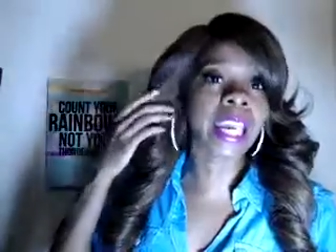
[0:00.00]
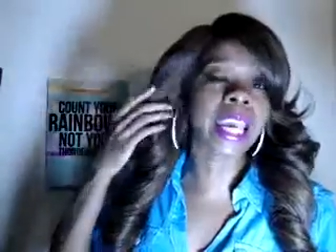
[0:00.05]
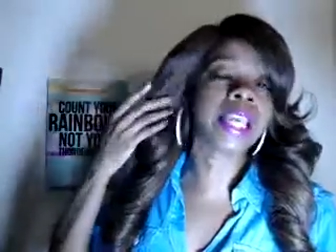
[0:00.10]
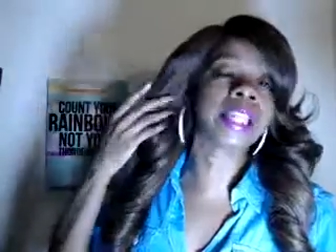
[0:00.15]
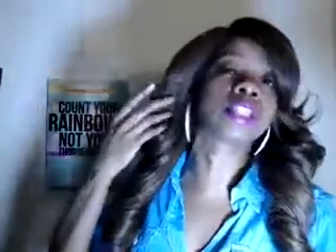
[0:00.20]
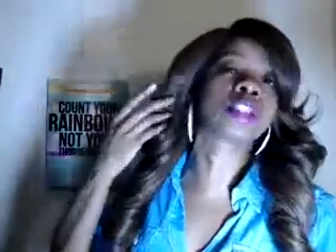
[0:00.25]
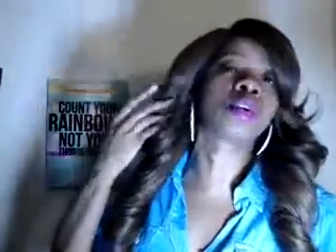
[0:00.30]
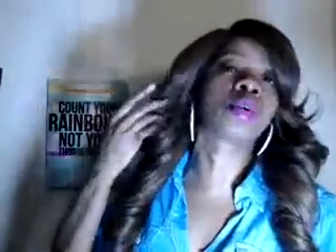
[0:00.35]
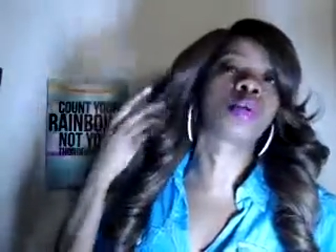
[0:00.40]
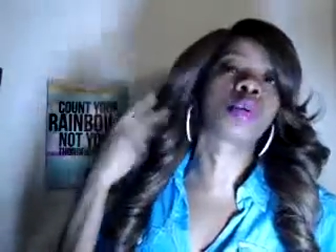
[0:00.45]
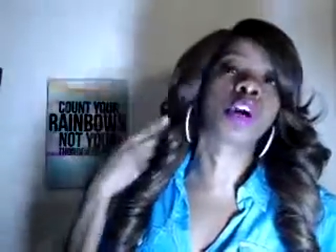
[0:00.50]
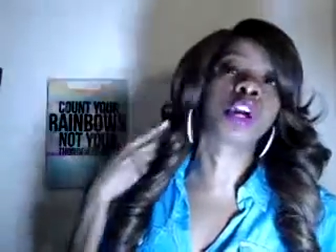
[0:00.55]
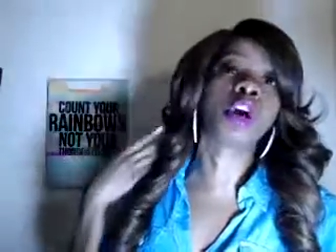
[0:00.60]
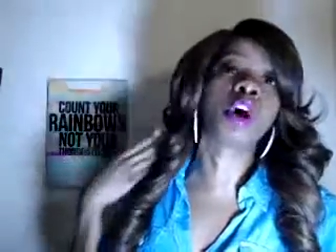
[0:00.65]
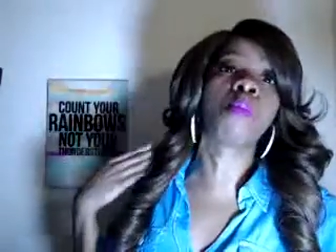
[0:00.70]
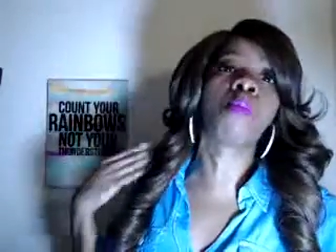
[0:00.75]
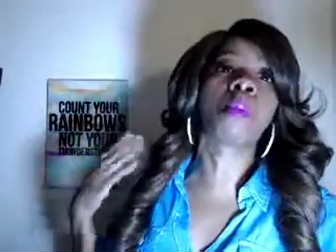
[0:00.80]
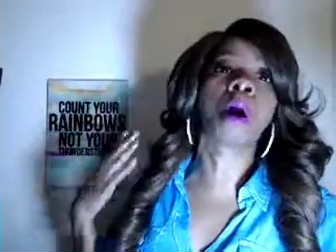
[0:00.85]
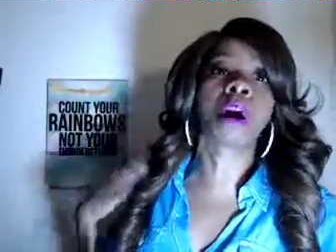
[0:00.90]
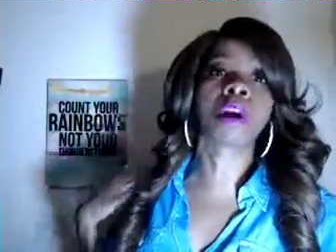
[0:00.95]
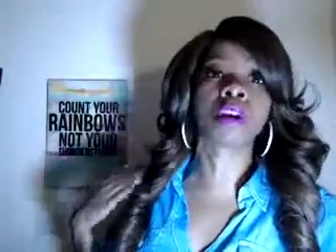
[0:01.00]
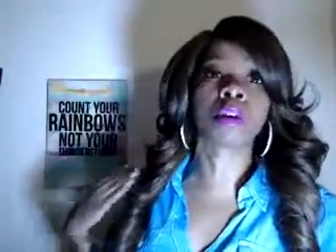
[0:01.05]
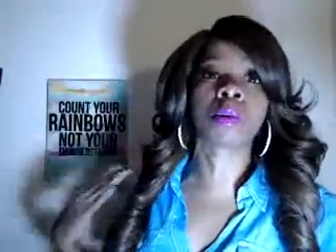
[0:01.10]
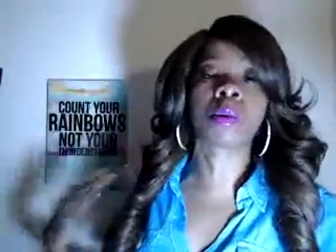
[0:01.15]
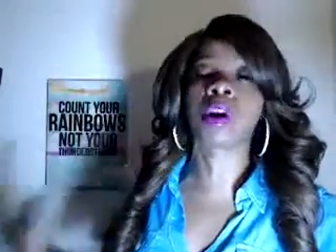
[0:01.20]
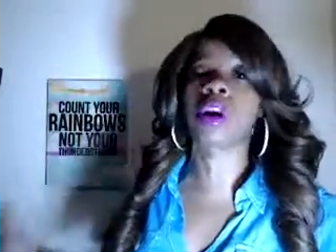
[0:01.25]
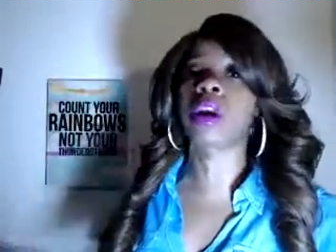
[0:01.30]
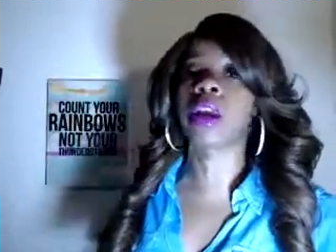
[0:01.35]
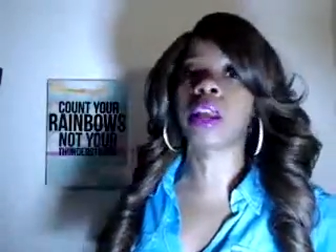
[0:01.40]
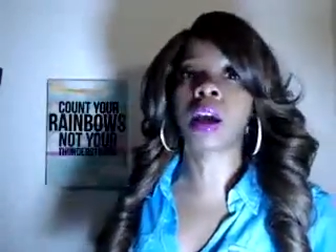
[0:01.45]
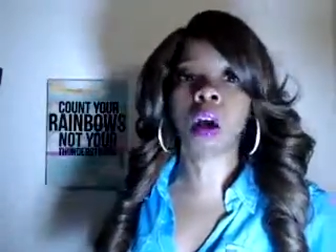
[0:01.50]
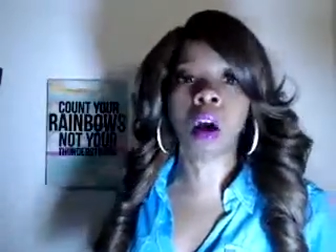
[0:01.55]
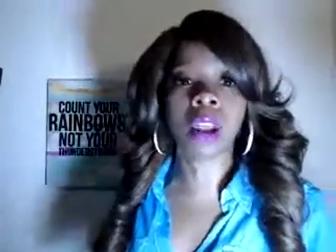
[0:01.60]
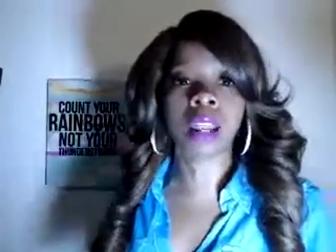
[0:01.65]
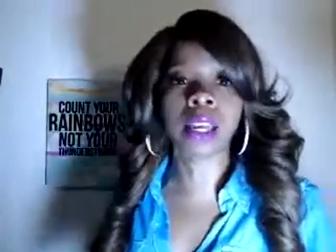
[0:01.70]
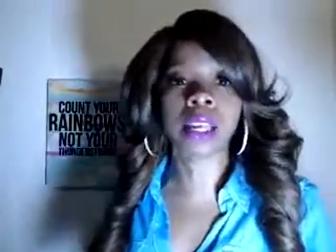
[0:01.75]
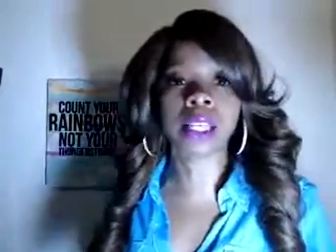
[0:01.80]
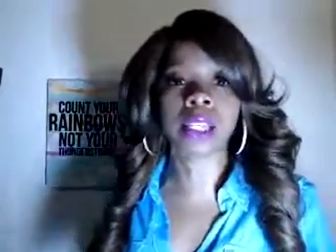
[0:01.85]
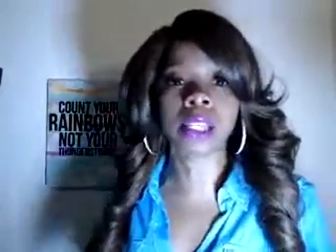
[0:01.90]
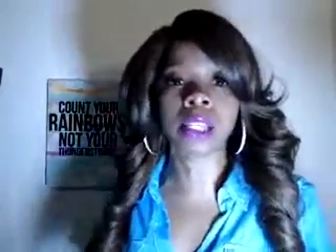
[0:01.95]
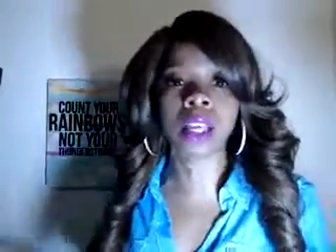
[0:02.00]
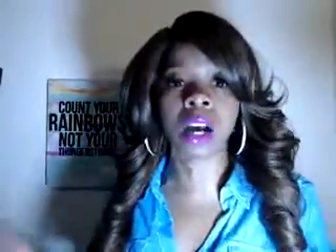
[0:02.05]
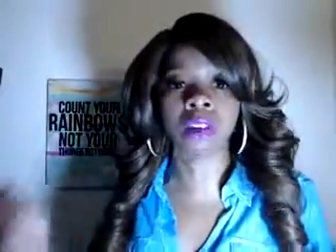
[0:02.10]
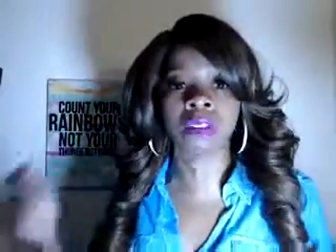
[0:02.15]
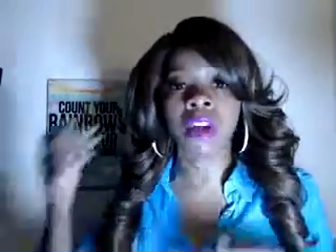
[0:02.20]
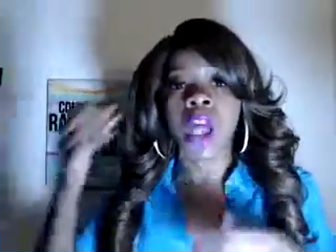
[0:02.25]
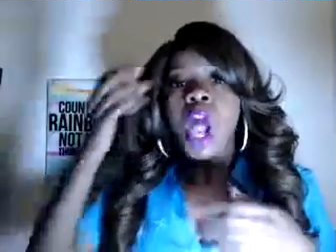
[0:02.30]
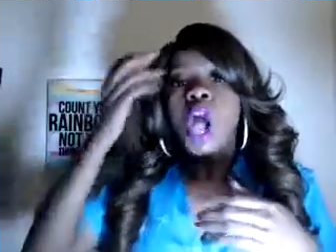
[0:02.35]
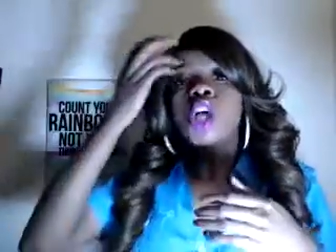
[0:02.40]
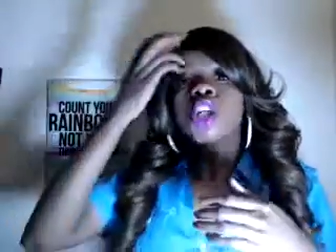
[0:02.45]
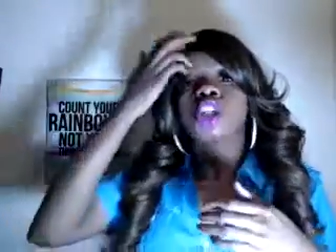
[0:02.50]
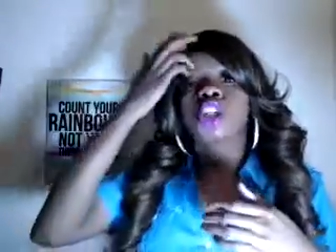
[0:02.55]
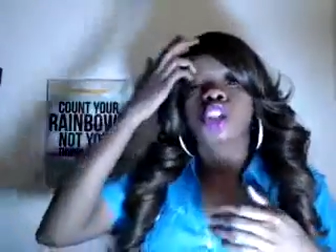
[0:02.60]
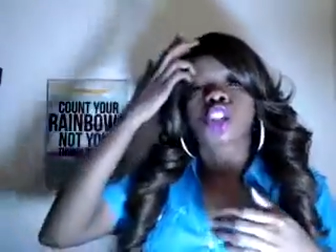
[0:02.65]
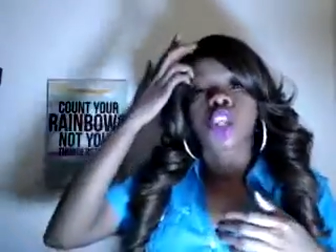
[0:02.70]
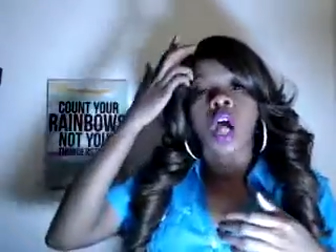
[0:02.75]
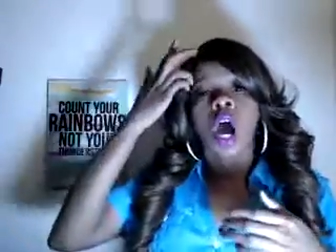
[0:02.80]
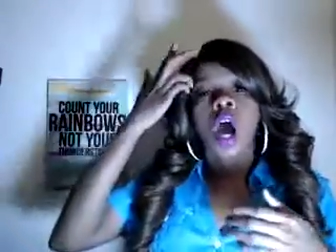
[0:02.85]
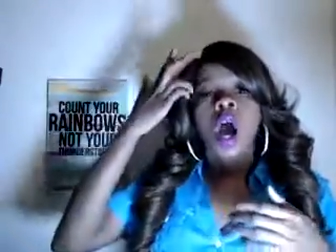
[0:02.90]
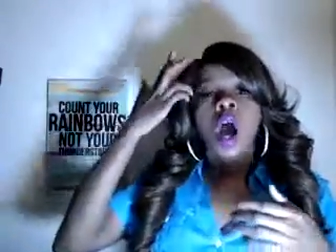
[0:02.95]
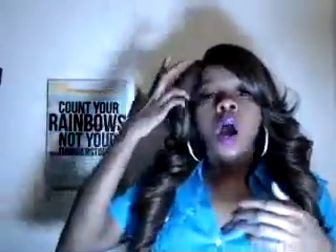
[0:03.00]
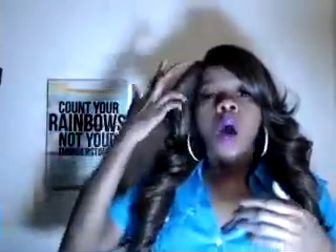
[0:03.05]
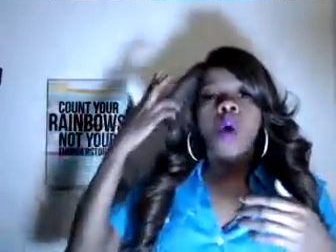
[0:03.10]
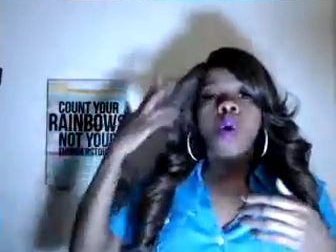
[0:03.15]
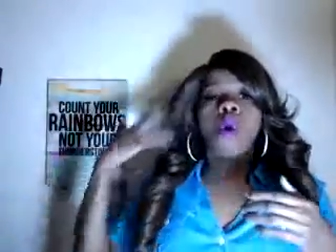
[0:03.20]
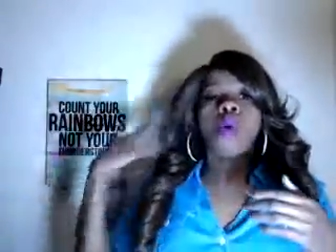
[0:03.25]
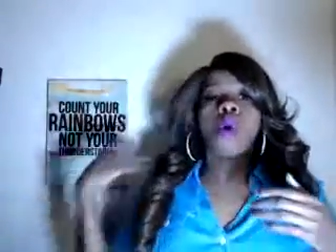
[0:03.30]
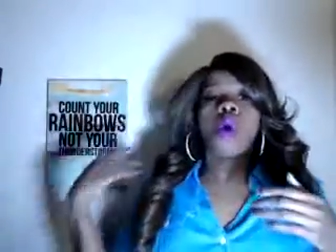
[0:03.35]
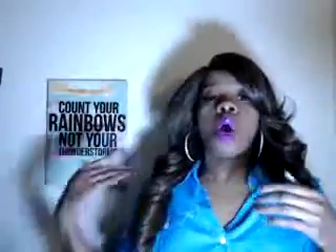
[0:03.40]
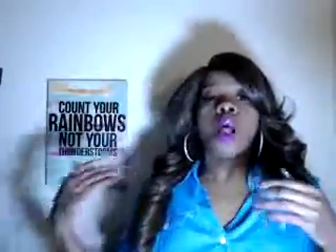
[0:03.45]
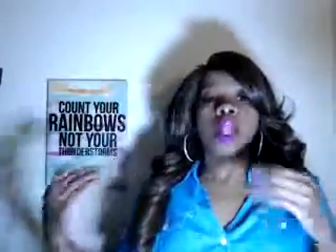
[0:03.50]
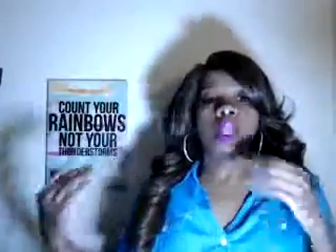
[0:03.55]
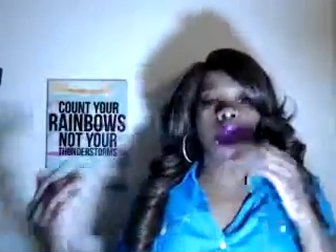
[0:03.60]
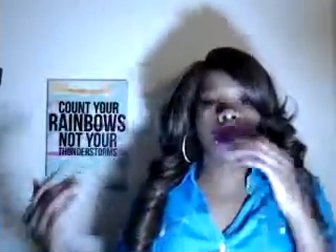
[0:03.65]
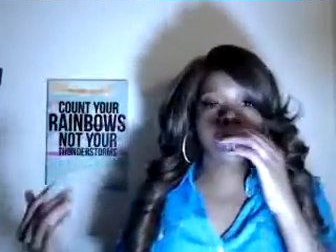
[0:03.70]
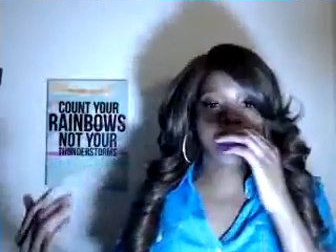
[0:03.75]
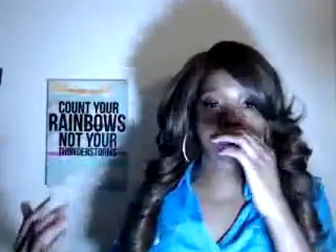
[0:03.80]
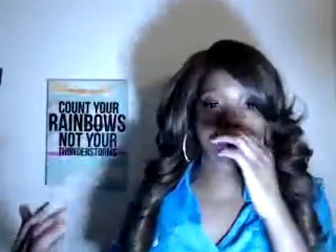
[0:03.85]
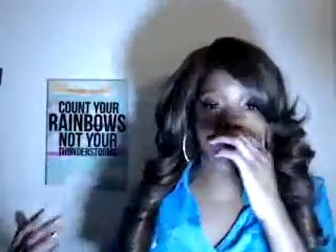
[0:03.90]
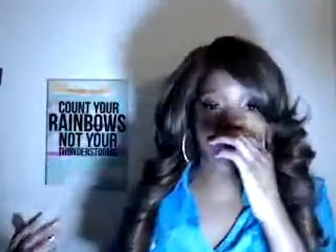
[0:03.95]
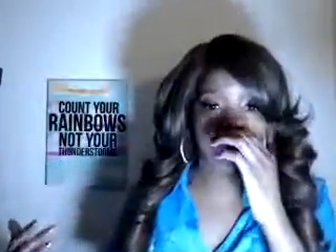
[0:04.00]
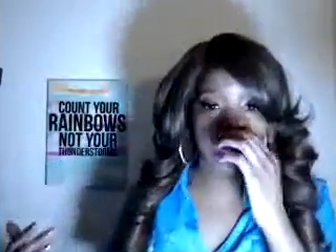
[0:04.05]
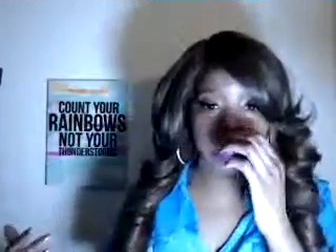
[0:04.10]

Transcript: is the real murderer and all of this stuff. So, you know,